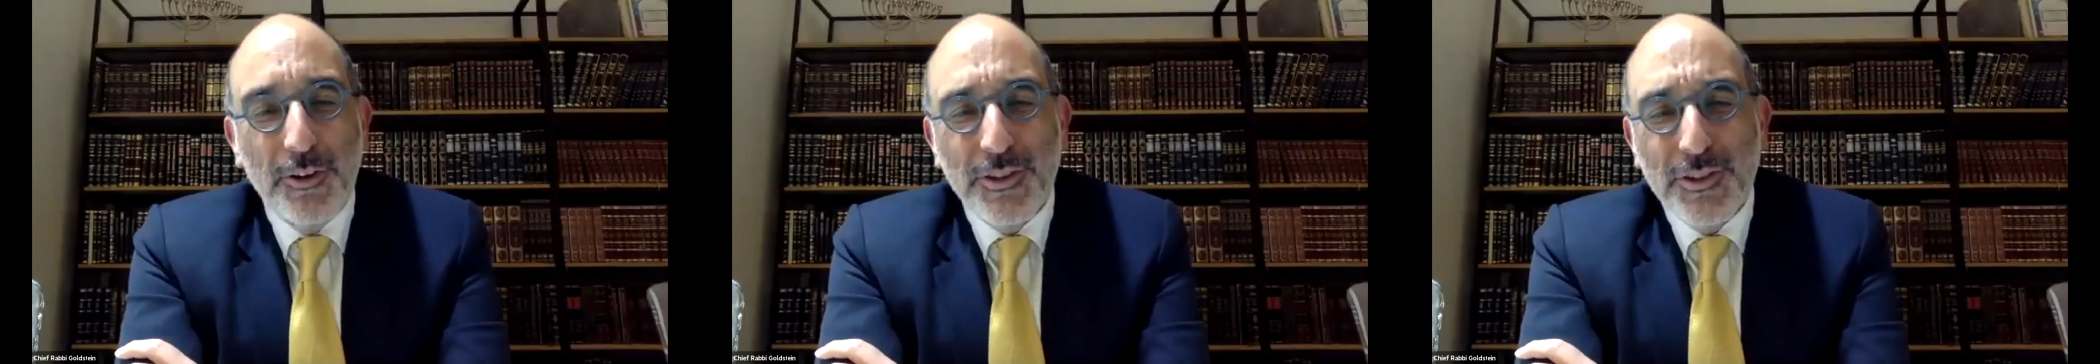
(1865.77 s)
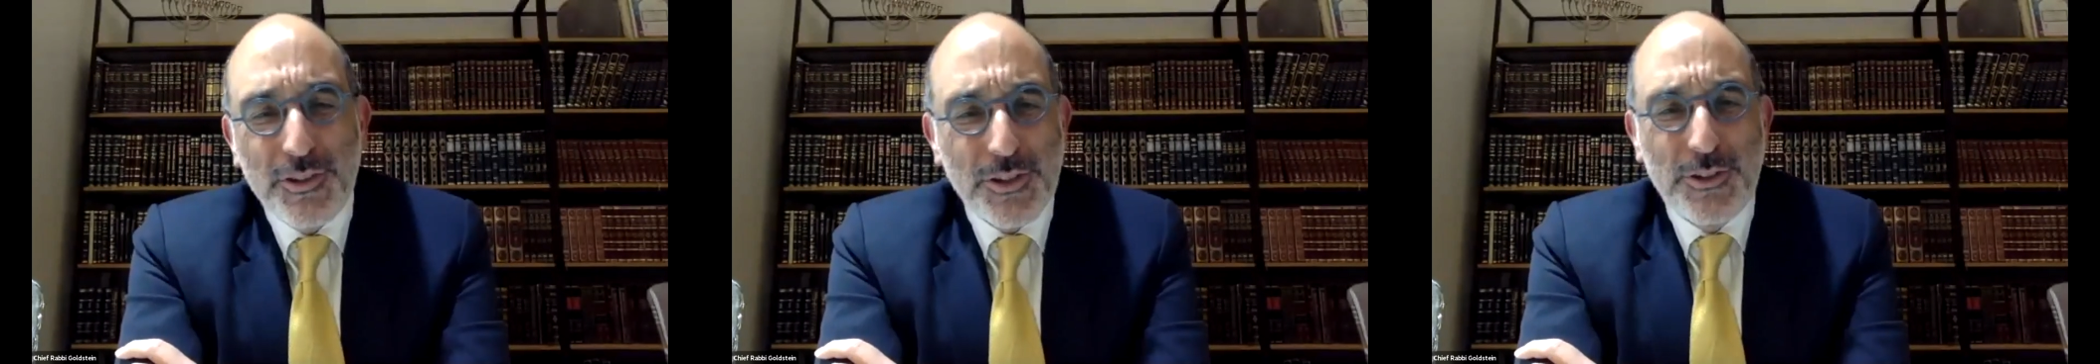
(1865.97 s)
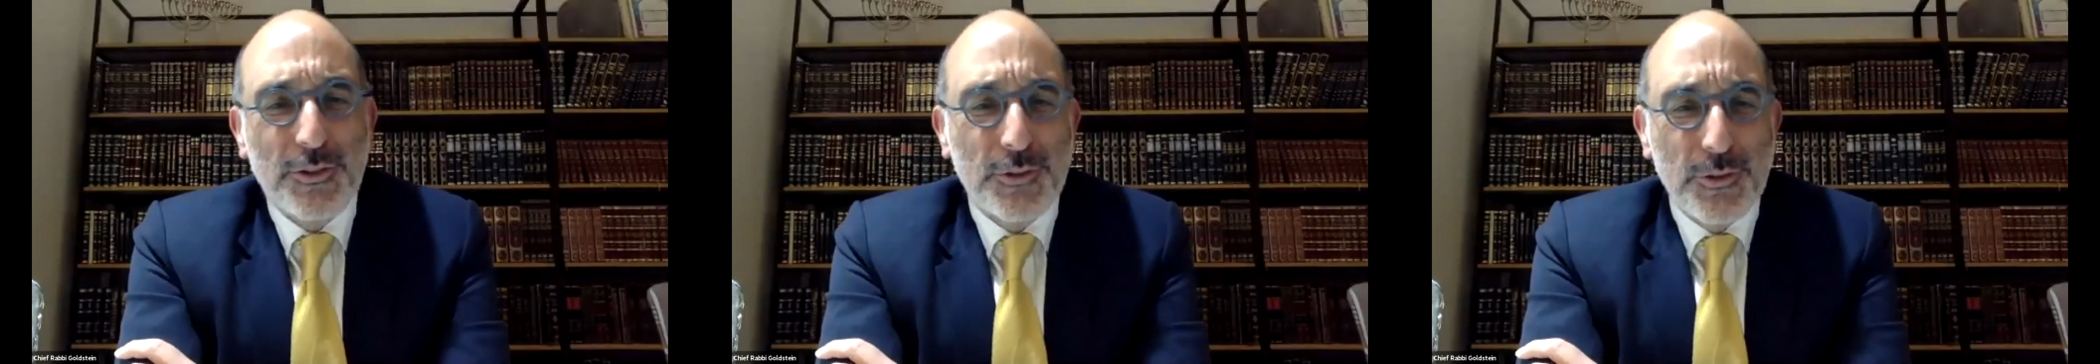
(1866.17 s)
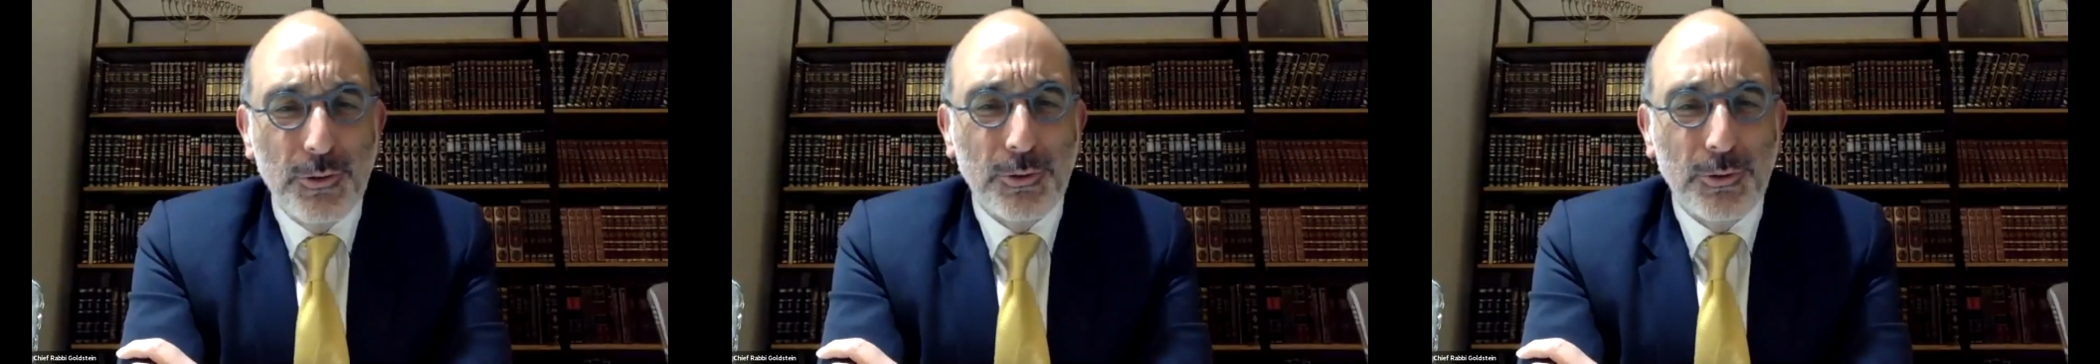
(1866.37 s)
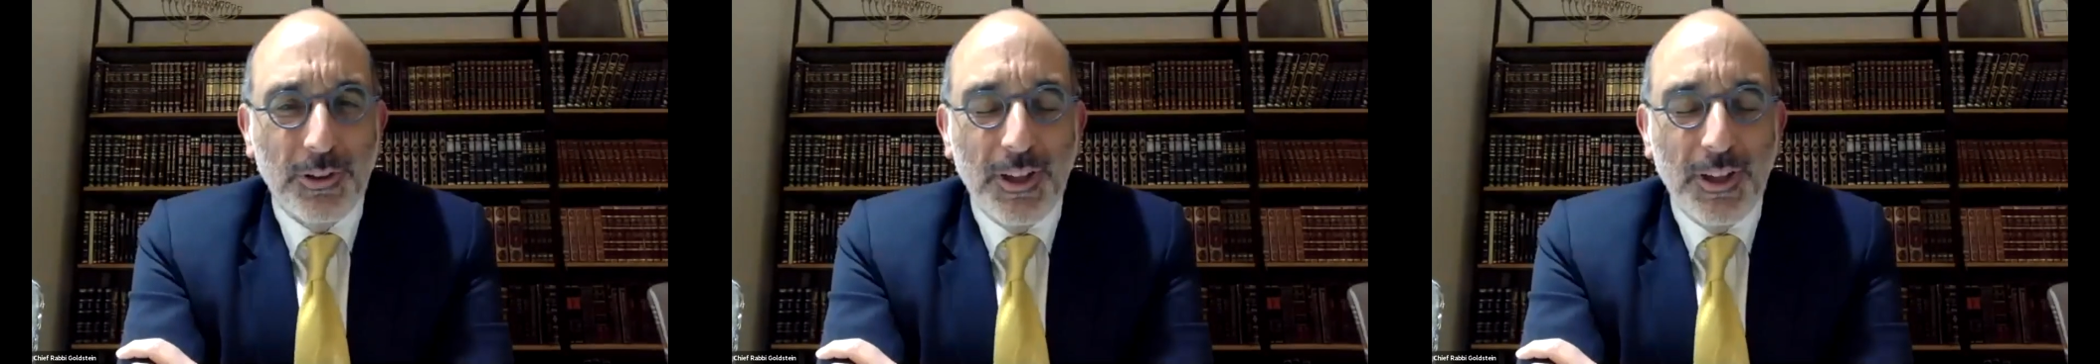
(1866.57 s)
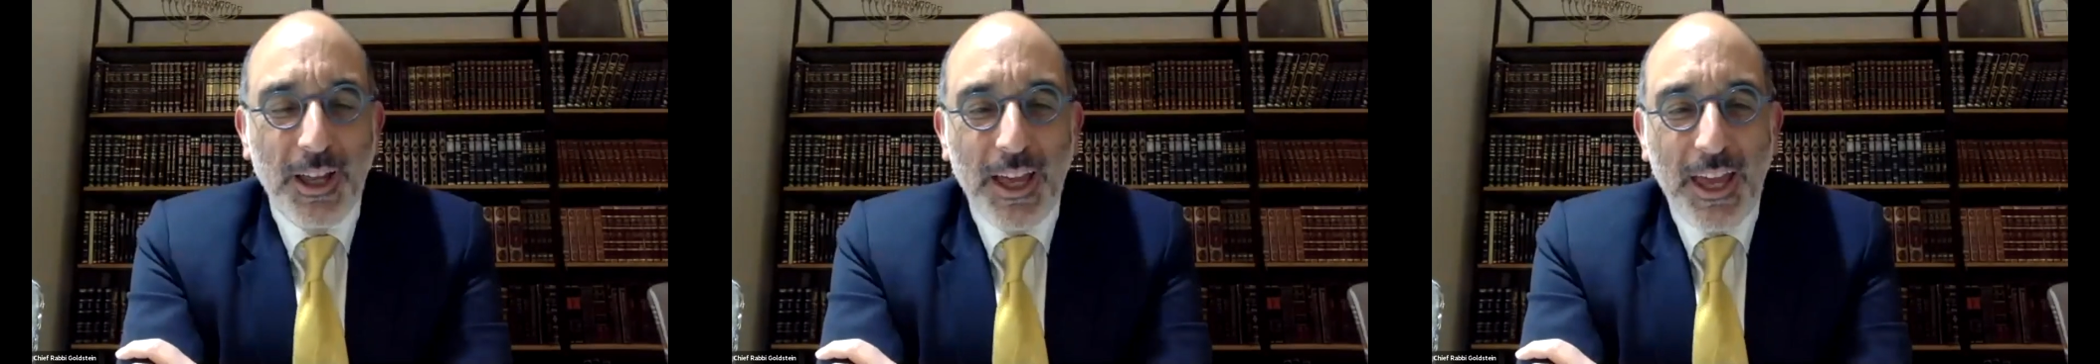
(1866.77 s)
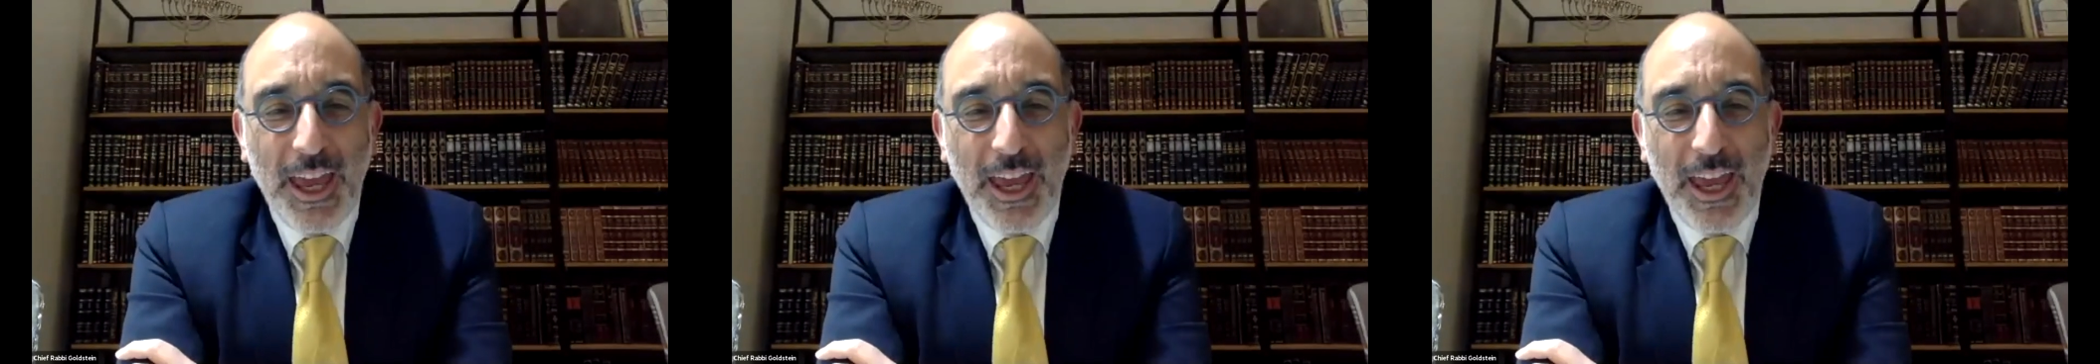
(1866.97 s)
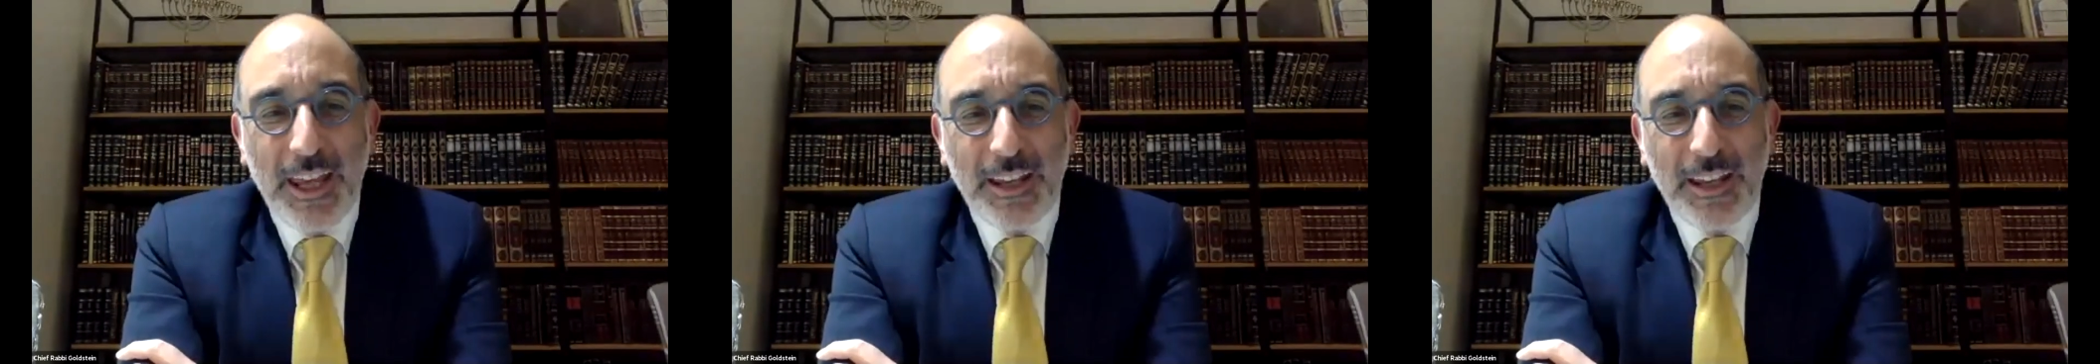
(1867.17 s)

is just a tool. And